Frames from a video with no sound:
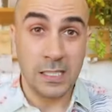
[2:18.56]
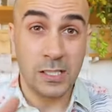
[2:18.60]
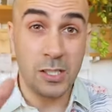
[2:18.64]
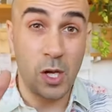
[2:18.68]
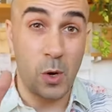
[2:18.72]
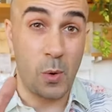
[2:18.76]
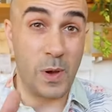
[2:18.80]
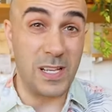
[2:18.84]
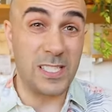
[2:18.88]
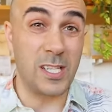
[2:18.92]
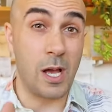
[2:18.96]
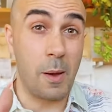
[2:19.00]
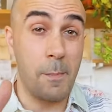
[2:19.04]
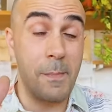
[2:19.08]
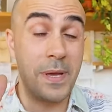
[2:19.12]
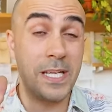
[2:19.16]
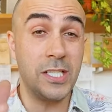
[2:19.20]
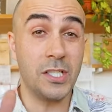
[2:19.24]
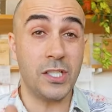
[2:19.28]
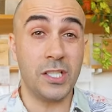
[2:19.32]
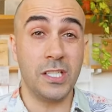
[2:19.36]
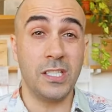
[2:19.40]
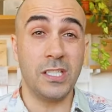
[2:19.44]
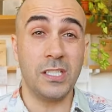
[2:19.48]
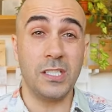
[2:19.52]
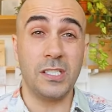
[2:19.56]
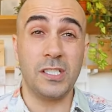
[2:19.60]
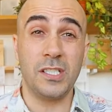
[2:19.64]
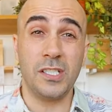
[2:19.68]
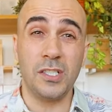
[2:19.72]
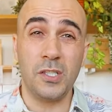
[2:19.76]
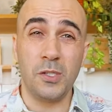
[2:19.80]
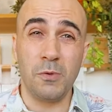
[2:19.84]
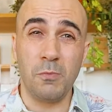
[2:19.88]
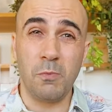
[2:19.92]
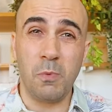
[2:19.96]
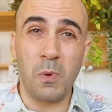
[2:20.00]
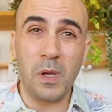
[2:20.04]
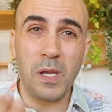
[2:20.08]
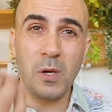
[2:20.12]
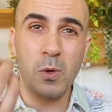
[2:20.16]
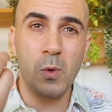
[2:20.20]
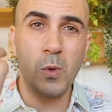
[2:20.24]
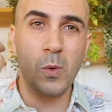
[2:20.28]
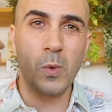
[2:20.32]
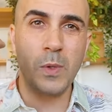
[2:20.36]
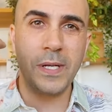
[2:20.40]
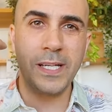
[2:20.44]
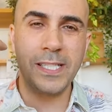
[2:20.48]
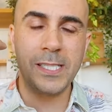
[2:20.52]
So as I mentioned, you
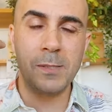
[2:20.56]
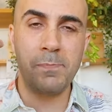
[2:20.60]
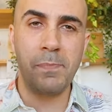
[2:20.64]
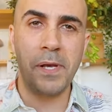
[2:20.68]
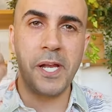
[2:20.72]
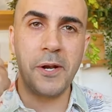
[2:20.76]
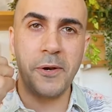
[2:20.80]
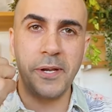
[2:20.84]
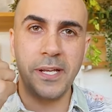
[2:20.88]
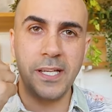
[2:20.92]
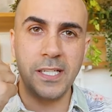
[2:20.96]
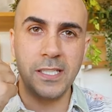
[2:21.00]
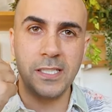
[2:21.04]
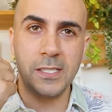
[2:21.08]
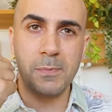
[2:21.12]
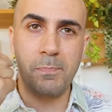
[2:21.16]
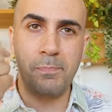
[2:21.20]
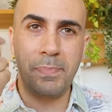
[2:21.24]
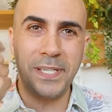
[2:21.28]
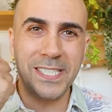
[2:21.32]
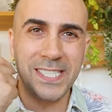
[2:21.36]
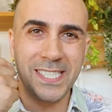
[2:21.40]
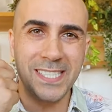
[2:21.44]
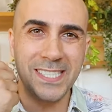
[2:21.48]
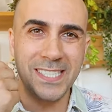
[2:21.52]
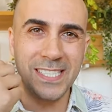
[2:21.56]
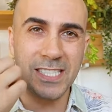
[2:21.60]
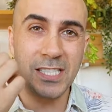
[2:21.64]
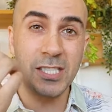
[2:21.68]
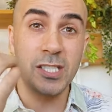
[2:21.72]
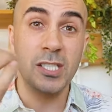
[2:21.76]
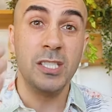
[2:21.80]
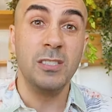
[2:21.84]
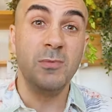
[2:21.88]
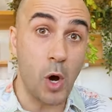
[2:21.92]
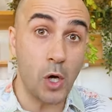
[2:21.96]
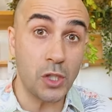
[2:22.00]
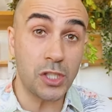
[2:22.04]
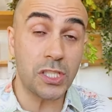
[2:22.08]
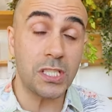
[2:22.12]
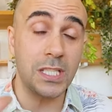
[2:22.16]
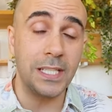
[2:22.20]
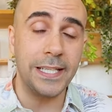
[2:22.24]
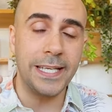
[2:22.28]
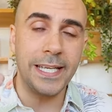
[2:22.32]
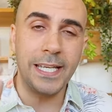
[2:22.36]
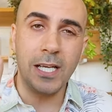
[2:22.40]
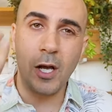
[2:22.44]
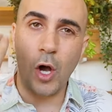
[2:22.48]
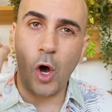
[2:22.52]
will experience bitterness
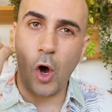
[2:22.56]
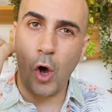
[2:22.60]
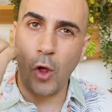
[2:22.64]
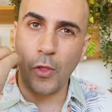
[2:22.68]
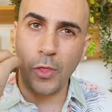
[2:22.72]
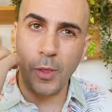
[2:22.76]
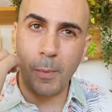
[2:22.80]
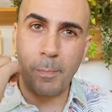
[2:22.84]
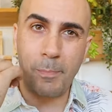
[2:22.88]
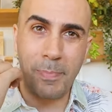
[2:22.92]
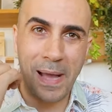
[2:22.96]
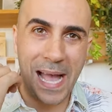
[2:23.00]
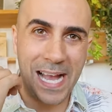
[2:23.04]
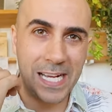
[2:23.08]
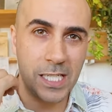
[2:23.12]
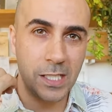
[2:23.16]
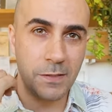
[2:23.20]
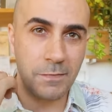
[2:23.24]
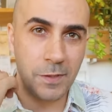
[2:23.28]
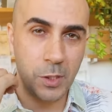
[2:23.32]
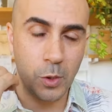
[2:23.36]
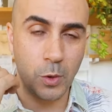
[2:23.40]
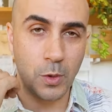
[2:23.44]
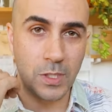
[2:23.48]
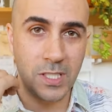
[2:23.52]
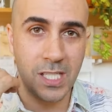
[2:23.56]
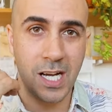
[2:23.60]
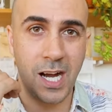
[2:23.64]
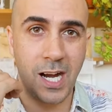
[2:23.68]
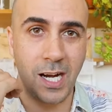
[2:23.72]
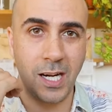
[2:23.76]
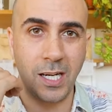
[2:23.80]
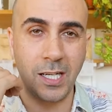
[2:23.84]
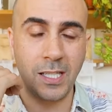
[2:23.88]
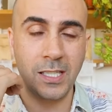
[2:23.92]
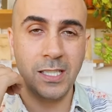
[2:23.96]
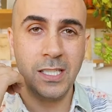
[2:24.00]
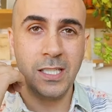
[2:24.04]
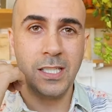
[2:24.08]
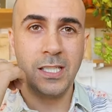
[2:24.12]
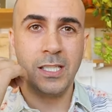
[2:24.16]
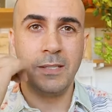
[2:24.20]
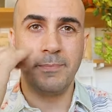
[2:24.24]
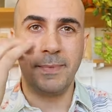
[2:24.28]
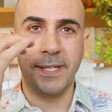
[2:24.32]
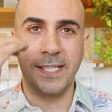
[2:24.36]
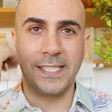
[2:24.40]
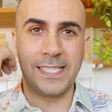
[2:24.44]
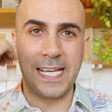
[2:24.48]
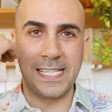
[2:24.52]
mostly on the back of your tongue,
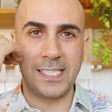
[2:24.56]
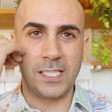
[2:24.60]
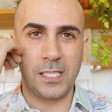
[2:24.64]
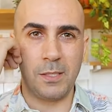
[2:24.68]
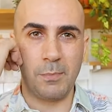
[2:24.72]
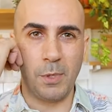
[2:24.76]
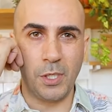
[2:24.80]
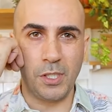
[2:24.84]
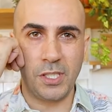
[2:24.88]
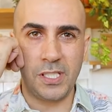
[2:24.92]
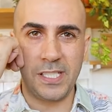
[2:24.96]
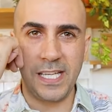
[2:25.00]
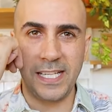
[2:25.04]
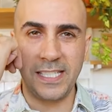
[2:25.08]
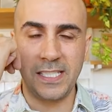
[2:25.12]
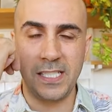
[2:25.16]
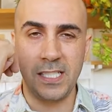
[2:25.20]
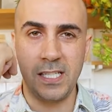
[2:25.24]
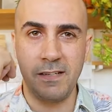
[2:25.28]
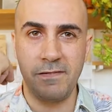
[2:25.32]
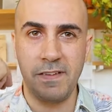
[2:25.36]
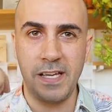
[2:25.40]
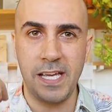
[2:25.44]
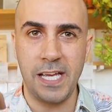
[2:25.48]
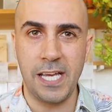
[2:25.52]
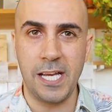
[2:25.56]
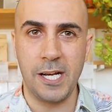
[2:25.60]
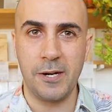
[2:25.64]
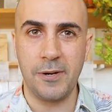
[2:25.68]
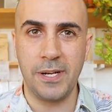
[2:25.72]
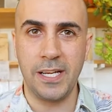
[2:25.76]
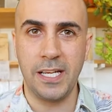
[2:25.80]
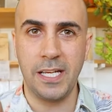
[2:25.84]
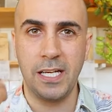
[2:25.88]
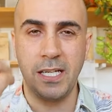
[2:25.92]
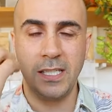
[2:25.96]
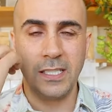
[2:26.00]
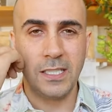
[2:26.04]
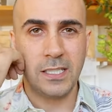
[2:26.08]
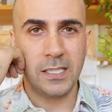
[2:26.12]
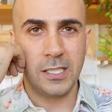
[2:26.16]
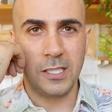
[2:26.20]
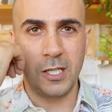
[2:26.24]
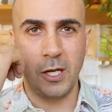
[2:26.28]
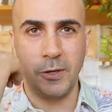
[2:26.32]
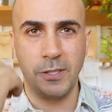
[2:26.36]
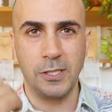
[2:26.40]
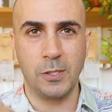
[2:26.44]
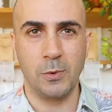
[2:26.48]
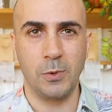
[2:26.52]
because that's the most sensitive area.
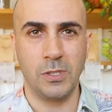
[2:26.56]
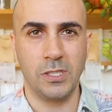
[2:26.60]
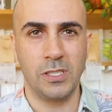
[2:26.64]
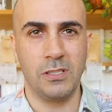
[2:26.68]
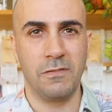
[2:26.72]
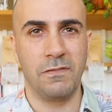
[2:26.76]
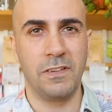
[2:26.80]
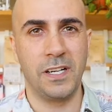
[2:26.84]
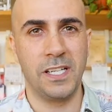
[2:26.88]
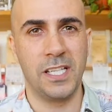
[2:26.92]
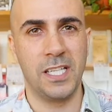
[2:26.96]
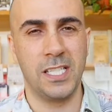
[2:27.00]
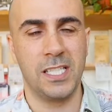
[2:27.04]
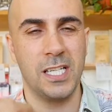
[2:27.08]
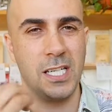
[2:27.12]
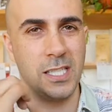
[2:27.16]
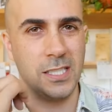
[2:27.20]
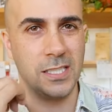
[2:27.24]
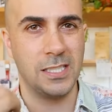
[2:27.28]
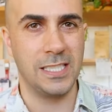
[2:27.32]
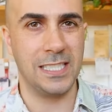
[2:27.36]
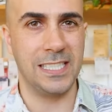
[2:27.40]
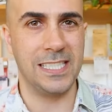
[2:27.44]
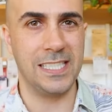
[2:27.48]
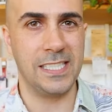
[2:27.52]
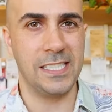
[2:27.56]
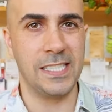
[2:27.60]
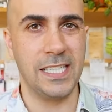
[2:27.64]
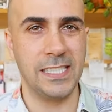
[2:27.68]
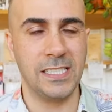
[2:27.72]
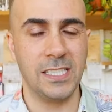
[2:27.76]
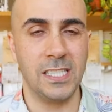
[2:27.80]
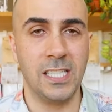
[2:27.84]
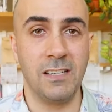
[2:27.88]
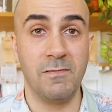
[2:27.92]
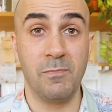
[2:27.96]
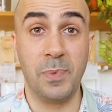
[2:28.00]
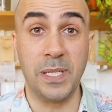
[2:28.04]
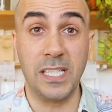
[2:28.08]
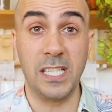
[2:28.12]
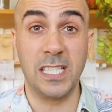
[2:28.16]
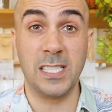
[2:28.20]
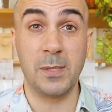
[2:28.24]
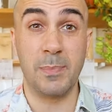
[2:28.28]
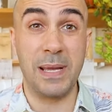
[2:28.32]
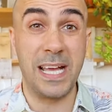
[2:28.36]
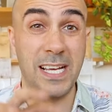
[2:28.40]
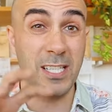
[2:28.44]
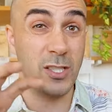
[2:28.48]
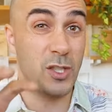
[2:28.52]
Going towards the front of your tongue is the least sensitive, but
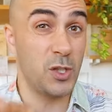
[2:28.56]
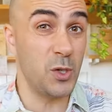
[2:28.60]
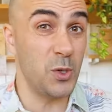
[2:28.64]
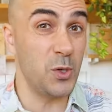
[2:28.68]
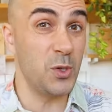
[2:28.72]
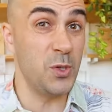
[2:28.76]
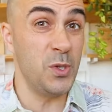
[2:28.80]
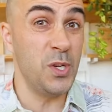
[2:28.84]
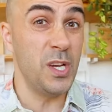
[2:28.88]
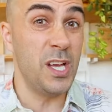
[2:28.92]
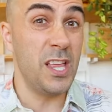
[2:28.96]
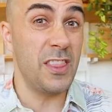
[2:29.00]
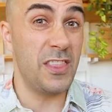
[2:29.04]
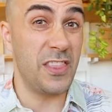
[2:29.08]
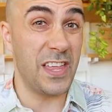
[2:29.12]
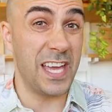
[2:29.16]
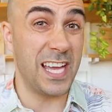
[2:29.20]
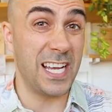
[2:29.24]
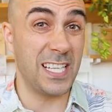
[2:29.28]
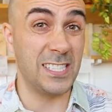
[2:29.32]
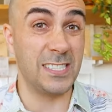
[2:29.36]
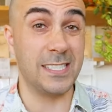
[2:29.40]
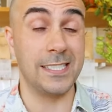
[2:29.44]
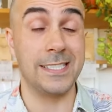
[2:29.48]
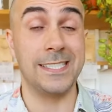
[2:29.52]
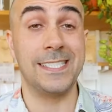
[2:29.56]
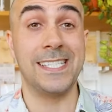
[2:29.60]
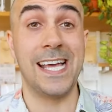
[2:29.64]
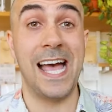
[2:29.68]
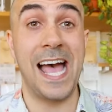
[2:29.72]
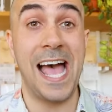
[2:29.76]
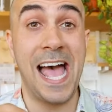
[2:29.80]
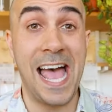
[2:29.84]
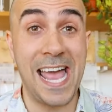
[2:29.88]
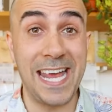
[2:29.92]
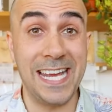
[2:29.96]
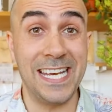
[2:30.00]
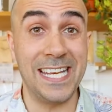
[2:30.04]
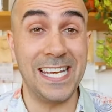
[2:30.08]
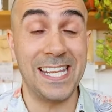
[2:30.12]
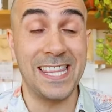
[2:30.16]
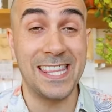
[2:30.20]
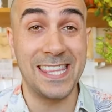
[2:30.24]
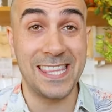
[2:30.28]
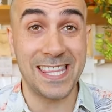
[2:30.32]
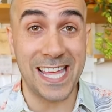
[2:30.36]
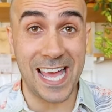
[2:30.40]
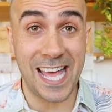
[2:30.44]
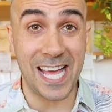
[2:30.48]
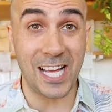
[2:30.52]
there's about 2,000 to
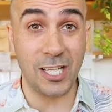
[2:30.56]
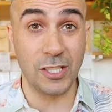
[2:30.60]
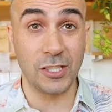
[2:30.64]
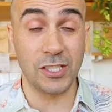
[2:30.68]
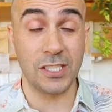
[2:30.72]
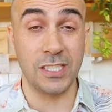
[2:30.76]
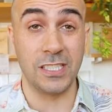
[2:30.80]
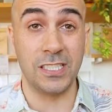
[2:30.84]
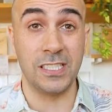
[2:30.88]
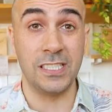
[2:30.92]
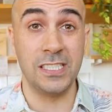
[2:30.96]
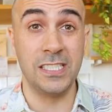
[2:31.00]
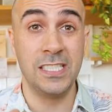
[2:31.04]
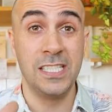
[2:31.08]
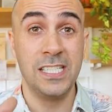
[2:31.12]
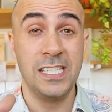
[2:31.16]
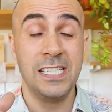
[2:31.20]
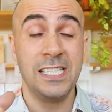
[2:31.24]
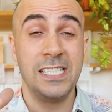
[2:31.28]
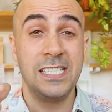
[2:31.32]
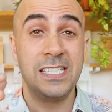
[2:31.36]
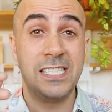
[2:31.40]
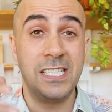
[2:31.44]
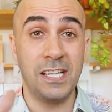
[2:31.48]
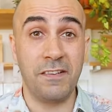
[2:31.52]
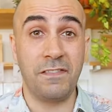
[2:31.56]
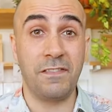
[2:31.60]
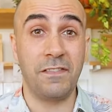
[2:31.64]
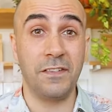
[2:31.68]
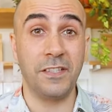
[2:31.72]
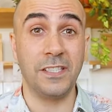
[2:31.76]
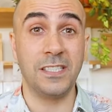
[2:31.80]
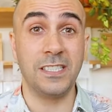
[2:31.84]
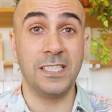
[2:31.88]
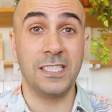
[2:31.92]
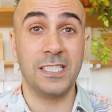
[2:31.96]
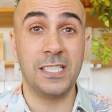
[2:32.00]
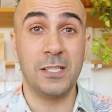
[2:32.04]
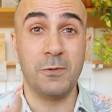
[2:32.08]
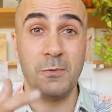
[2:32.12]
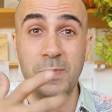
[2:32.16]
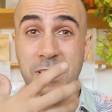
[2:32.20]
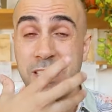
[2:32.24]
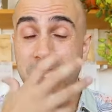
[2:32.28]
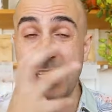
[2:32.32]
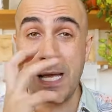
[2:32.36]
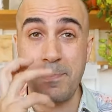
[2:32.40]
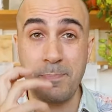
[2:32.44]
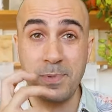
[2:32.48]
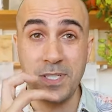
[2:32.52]
8,000 different
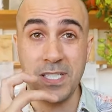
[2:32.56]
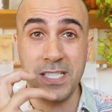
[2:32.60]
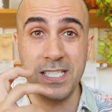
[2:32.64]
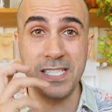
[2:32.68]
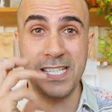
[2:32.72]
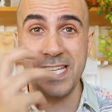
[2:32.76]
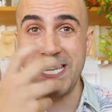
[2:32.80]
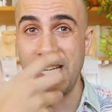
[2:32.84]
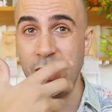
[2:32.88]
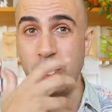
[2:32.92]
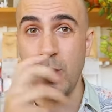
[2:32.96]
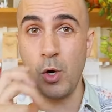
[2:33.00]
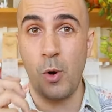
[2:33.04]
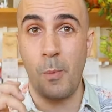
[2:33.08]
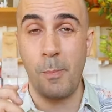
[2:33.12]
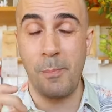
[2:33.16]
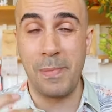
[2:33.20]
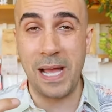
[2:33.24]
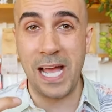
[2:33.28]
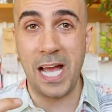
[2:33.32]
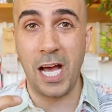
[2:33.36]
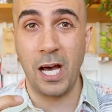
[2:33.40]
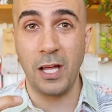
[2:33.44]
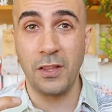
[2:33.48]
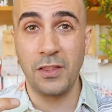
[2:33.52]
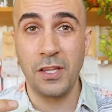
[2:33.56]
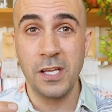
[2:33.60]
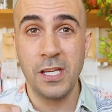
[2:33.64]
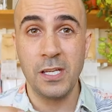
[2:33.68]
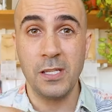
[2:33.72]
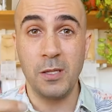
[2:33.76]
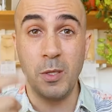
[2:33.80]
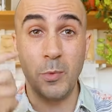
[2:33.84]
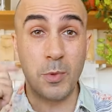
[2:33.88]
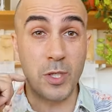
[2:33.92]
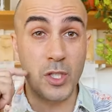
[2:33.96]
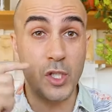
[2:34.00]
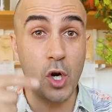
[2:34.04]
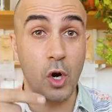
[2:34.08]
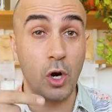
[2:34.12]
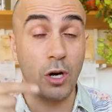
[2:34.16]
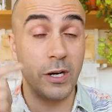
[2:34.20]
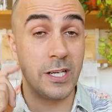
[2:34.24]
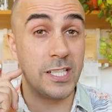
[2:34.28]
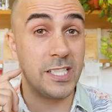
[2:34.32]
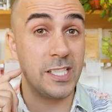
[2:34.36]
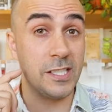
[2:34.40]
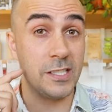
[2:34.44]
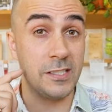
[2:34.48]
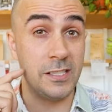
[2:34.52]
receptors in your mouth. The
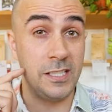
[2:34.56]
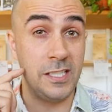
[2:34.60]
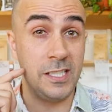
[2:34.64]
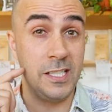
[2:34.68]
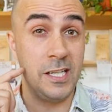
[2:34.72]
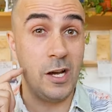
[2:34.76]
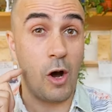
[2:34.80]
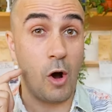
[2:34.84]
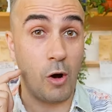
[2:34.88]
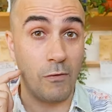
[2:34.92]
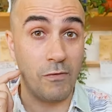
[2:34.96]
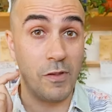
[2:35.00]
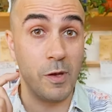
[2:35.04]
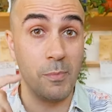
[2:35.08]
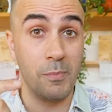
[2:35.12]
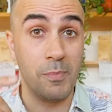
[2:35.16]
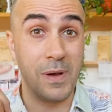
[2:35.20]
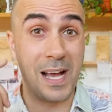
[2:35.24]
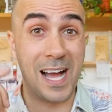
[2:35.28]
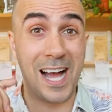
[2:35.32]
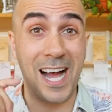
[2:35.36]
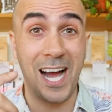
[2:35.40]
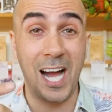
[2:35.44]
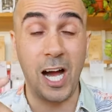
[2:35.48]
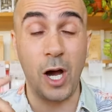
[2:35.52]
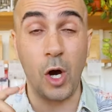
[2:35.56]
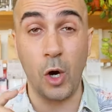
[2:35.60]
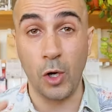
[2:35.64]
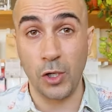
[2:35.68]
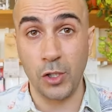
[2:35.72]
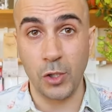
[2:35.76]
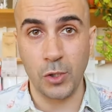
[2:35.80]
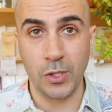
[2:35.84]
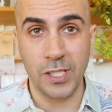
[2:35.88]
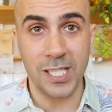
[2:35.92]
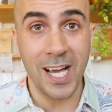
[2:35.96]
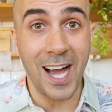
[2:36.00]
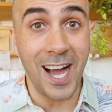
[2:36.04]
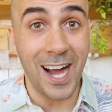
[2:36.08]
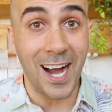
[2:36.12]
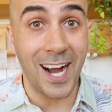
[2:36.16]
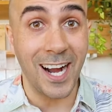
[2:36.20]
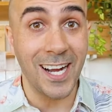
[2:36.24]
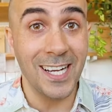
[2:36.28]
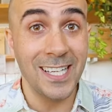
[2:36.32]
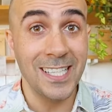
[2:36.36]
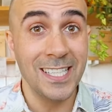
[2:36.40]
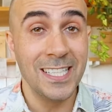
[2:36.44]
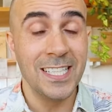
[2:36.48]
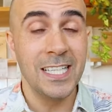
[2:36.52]
majority of them are on your
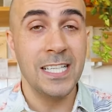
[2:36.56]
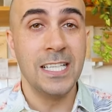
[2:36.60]
tongue.